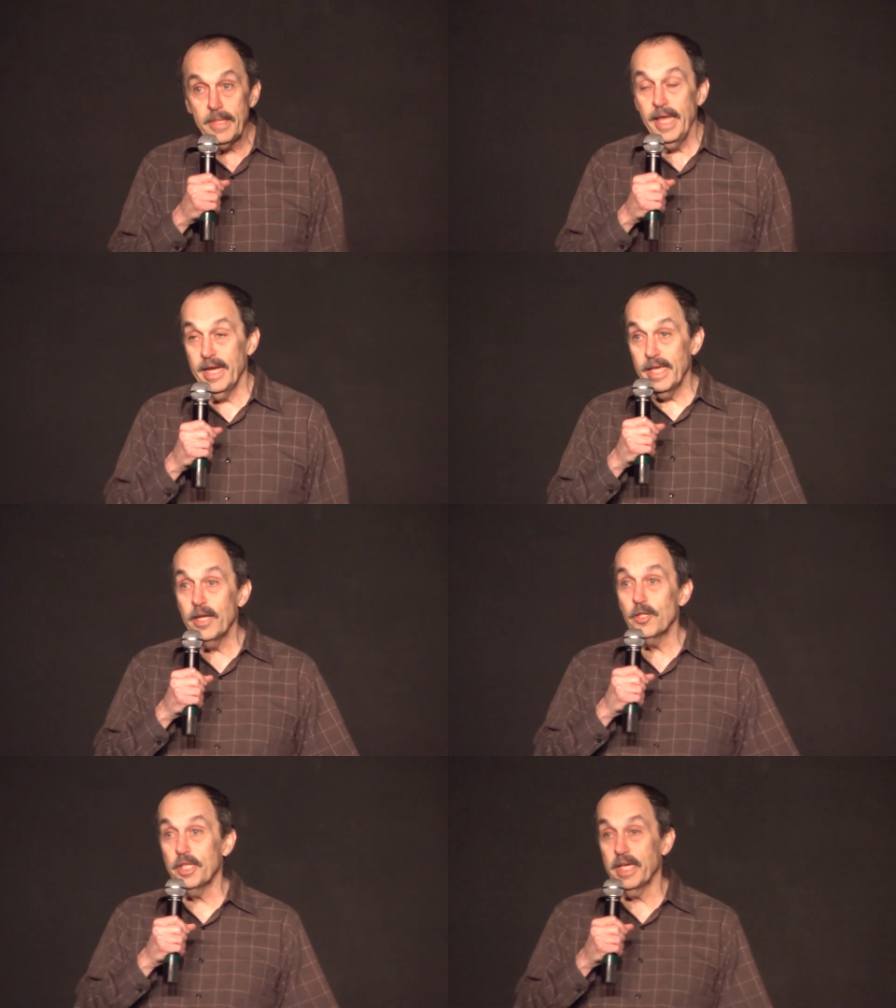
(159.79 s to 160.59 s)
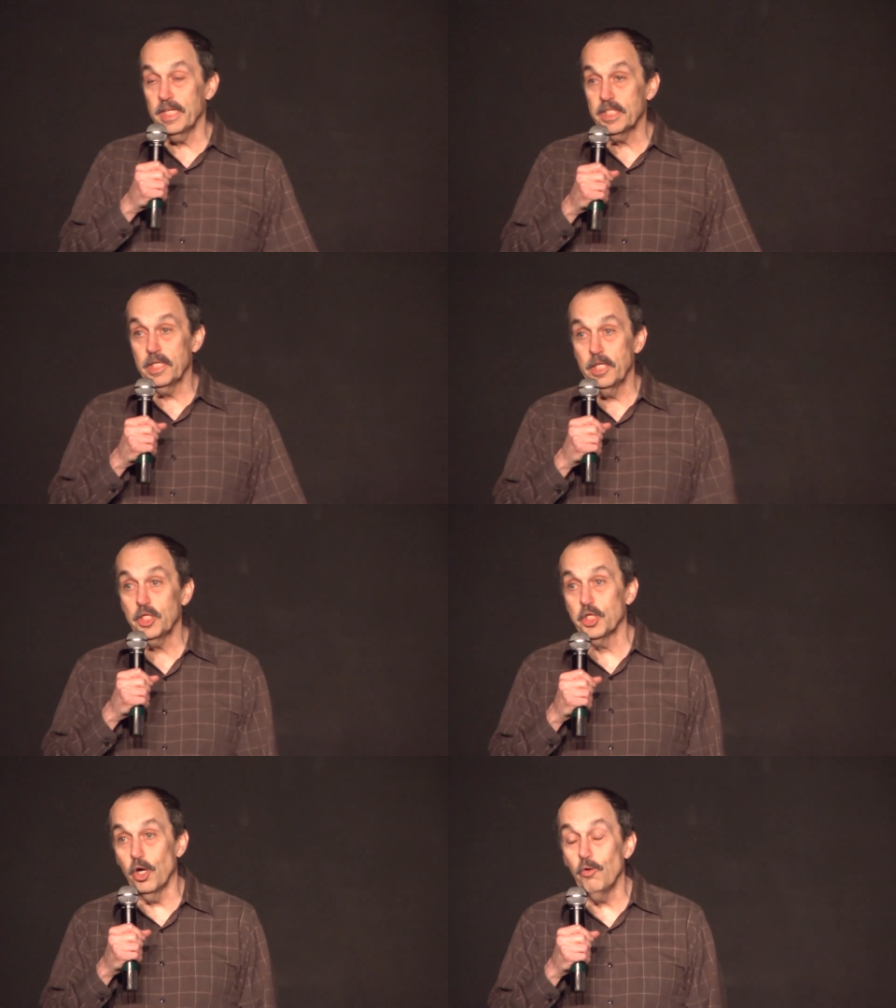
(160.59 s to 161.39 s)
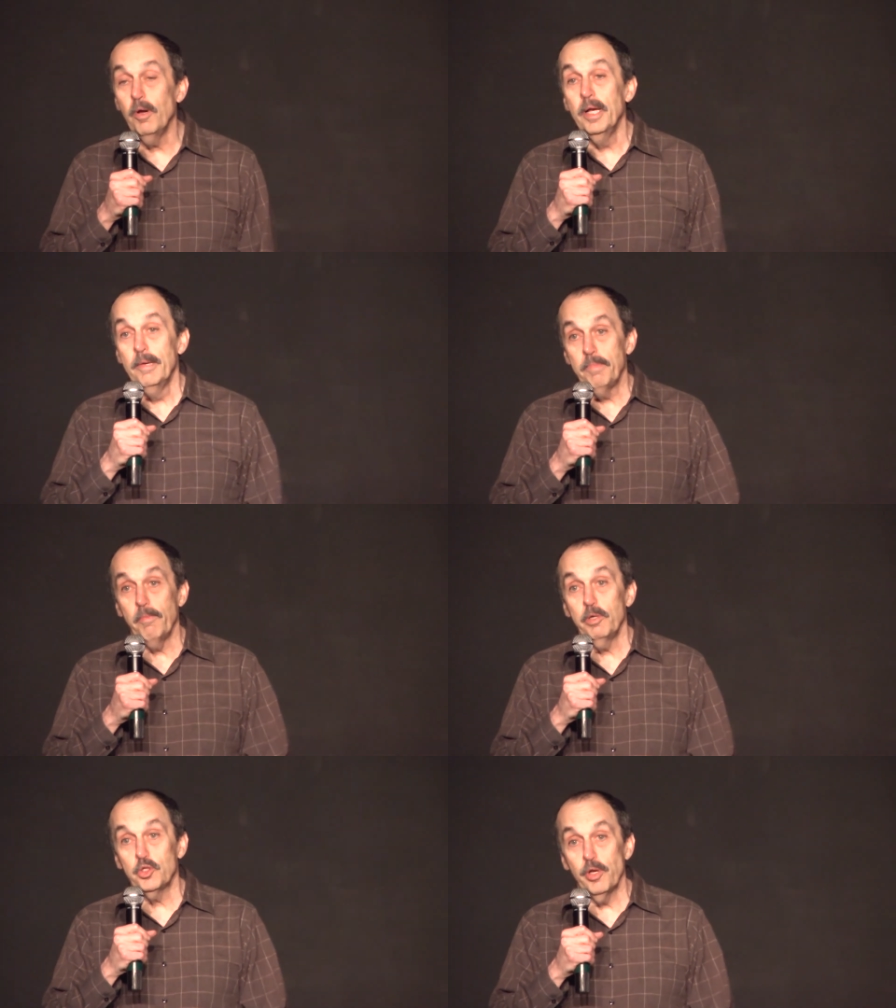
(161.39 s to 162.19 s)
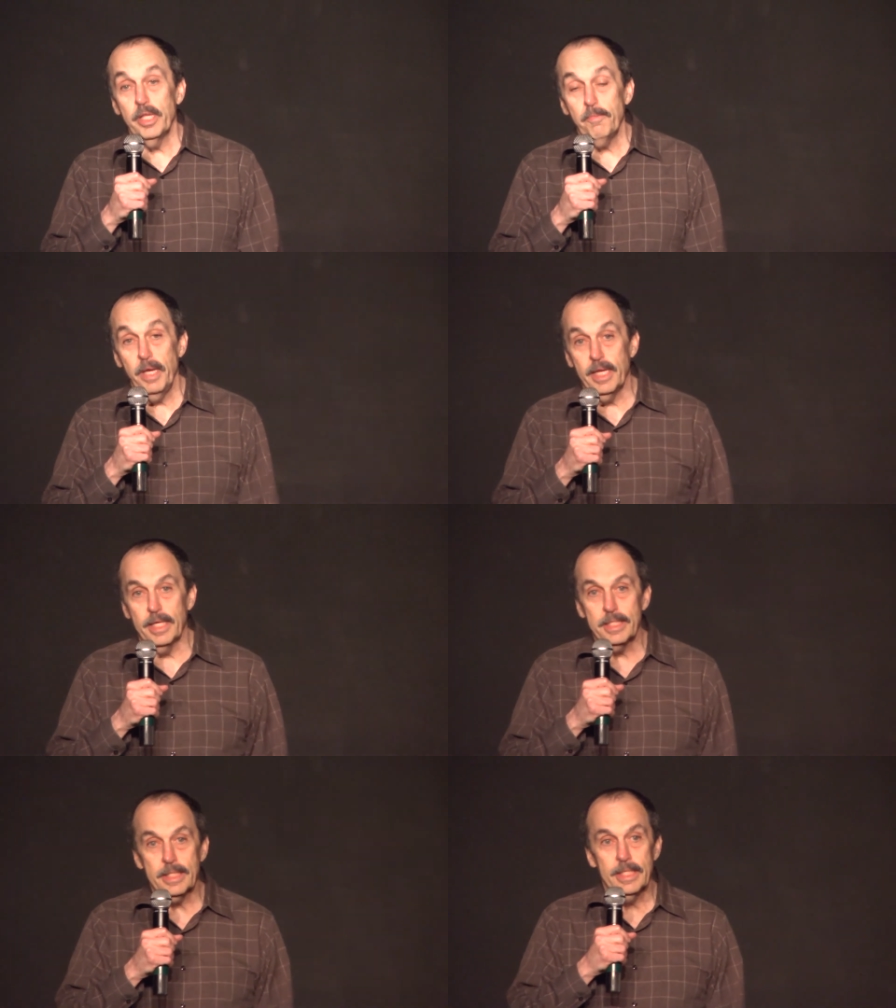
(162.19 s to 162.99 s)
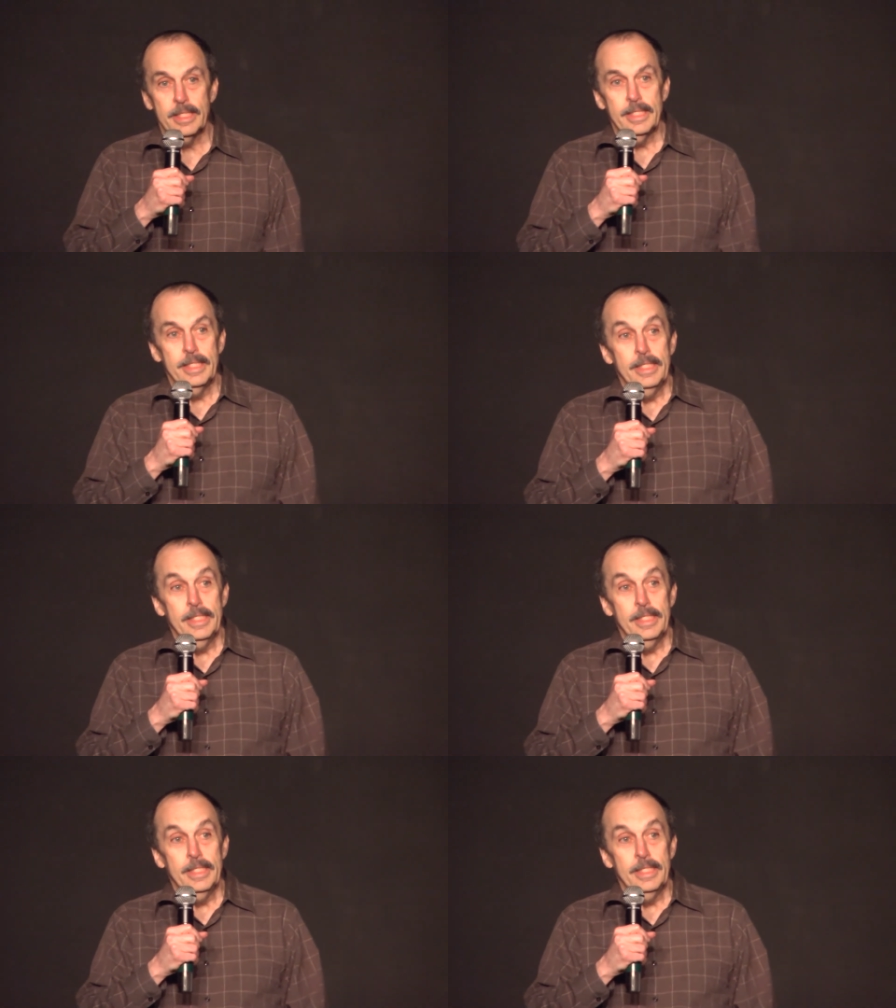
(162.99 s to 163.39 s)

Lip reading: And I get tickets to the show, Puppetry of the Penis.